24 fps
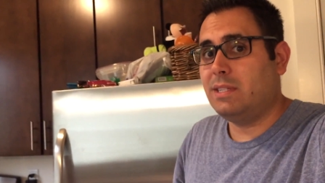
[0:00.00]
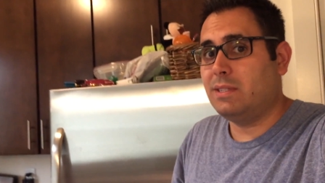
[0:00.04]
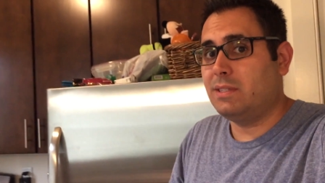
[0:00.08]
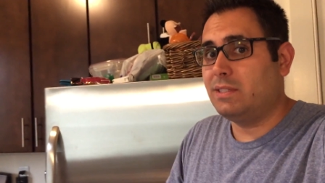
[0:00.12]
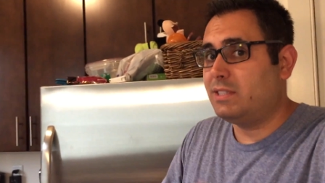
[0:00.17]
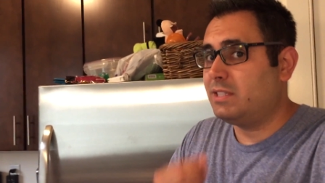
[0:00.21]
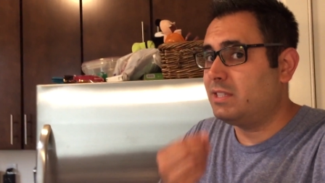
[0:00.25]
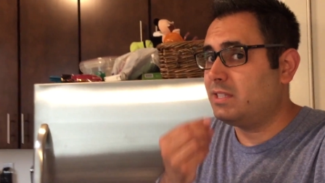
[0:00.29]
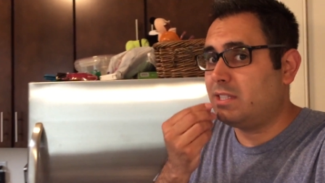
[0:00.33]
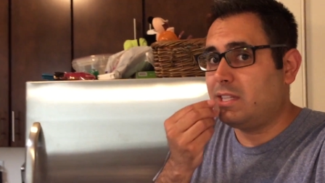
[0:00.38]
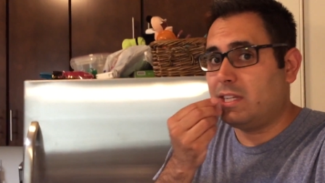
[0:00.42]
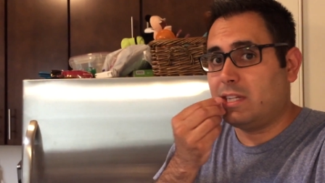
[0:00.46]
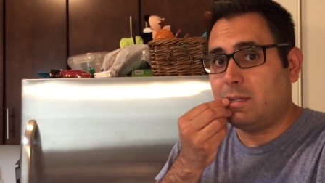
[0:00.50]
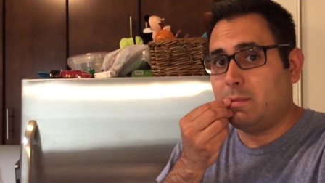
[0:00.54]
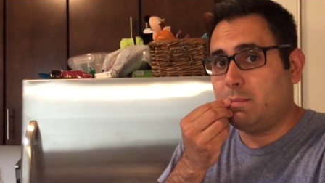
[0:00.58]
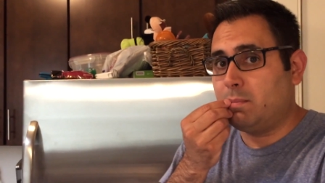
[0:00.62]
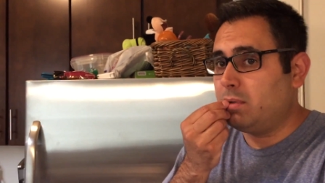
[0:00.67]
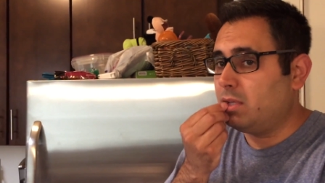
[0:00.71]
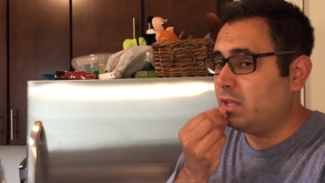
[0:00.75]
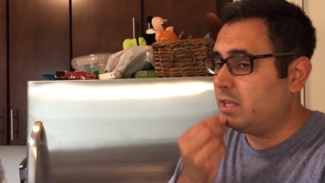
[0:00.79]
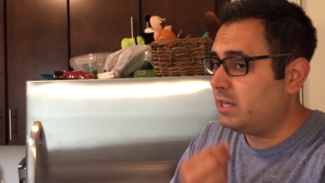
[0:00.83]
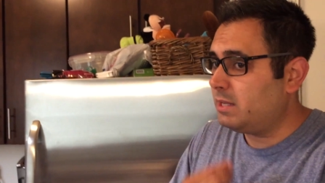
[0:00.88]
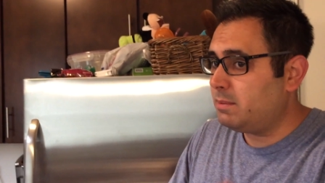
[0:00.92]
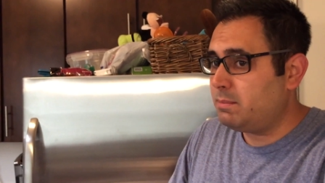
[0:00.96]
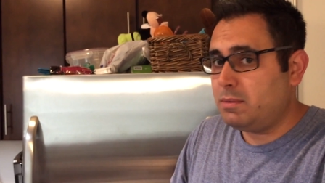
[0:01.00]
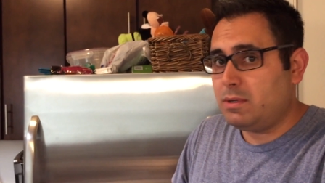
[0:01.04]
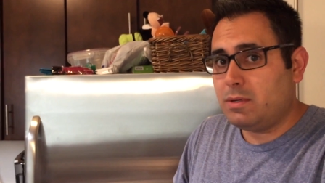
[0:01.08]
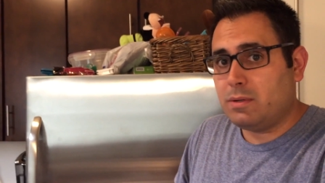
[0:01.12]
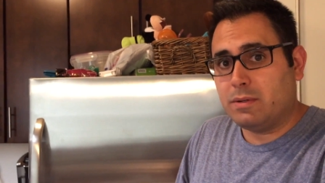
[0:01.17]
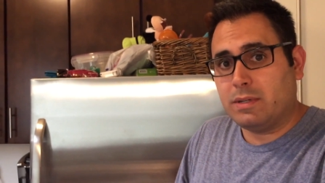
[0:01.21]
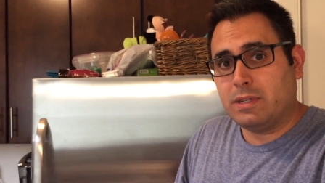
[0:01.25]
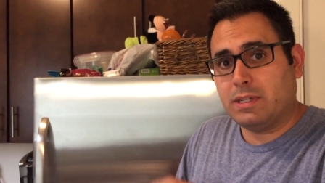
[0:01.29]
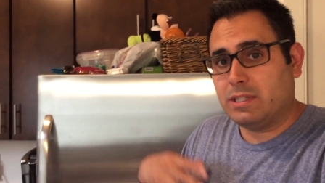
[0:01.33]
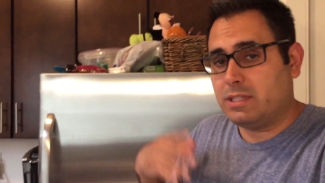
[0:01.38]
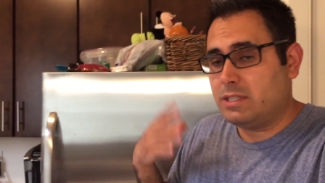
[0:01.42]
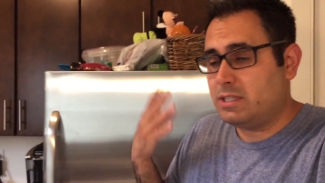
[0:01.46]
It's just like bloody
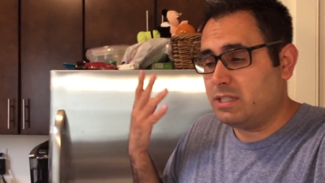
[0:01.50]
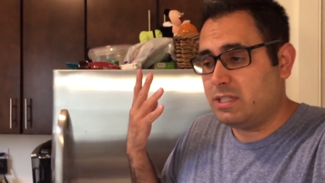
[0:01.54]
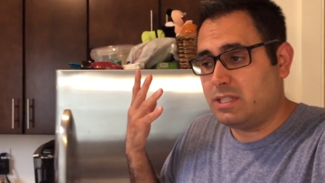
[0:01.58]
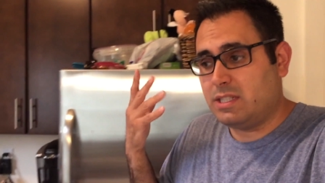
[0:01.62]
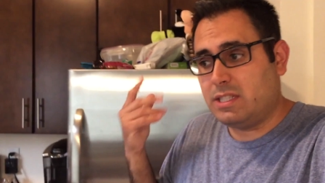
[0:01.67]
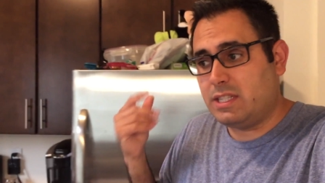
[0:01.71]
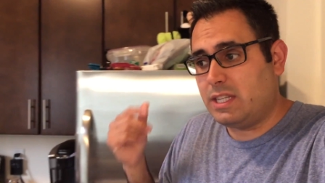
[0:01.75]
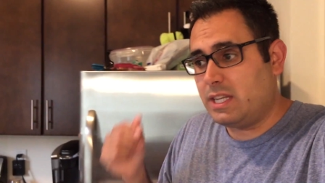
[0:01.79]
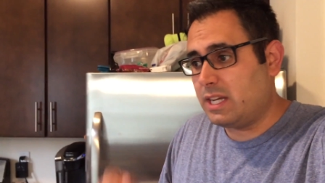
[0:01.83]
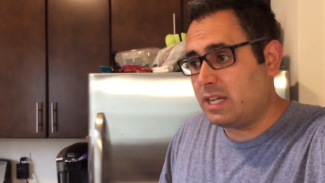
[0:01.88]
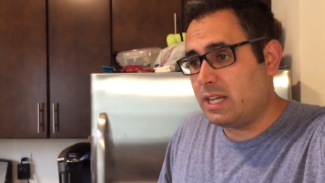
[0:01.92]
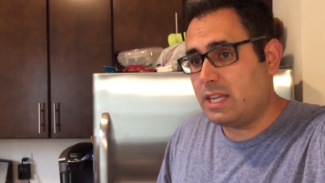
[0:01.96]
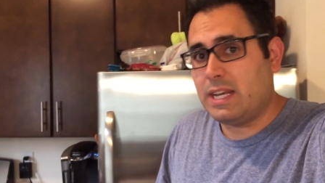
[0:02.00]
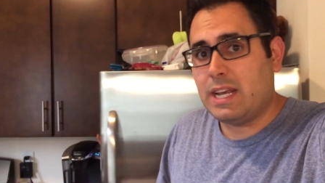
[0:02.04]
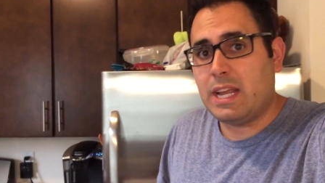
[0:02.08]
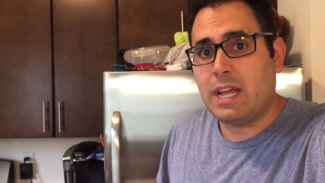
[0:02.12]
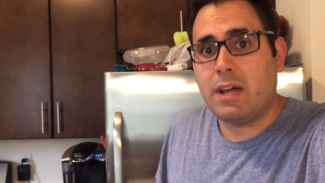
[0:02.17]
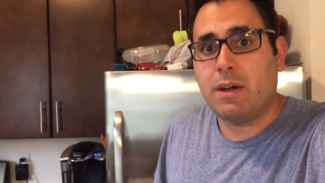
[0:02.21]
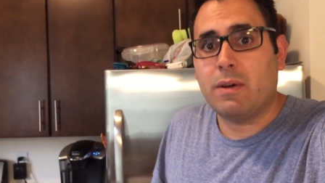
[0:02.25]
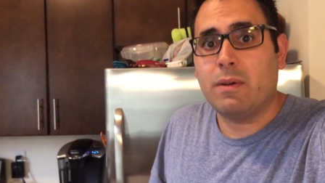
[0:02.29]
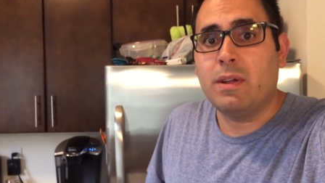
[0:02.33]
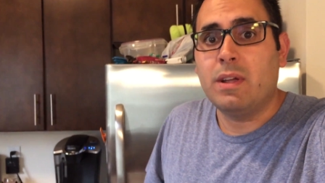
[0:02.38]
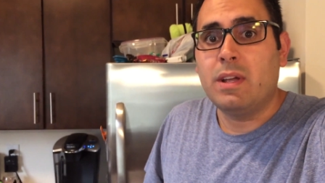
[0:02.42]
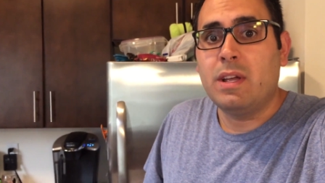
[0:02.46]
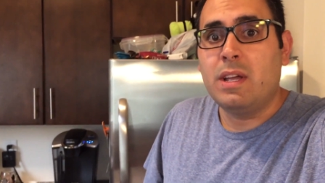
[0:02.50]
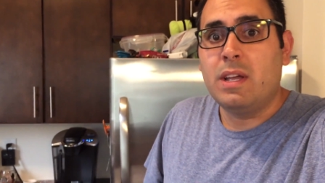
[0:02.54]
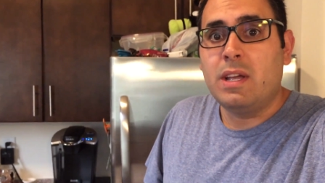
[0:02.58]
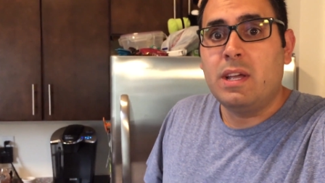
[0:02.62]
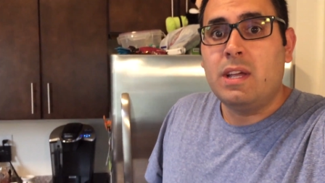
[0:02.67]
mucus just sticking out,